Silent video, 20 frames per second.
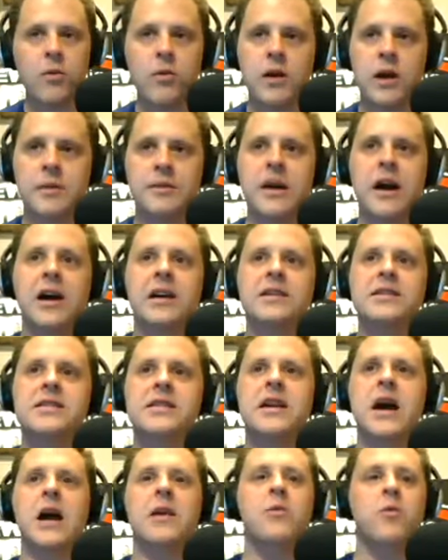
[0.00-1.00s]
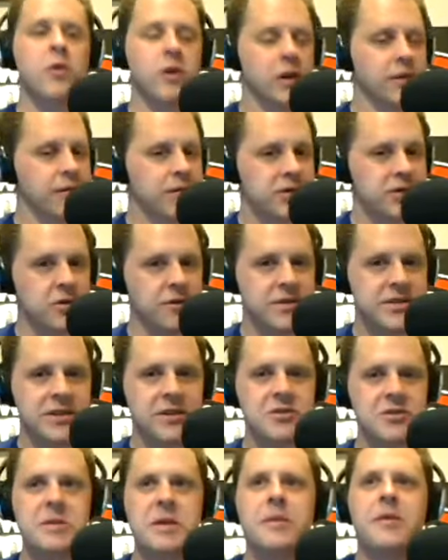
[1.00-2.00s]
I mean, honestly, I work in the service centers.
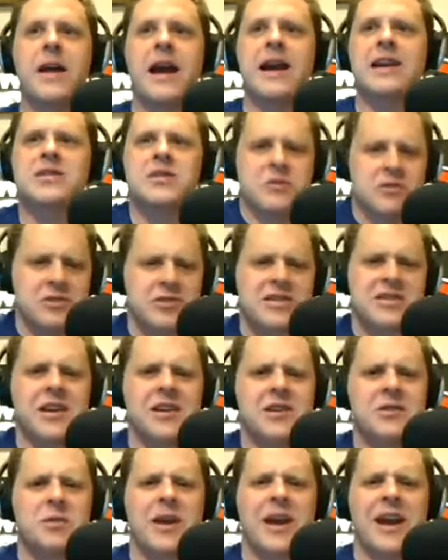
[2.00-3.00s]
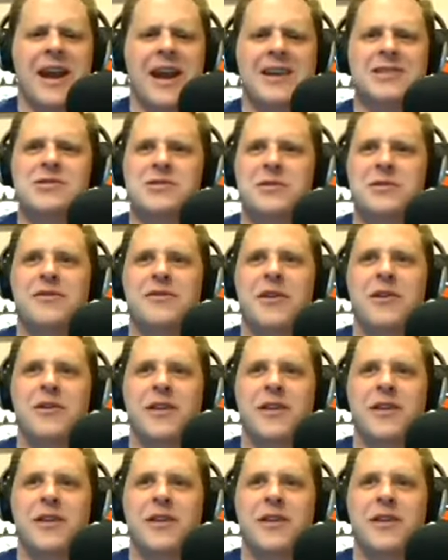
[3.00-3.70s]
People act so stunned when I answer the phone.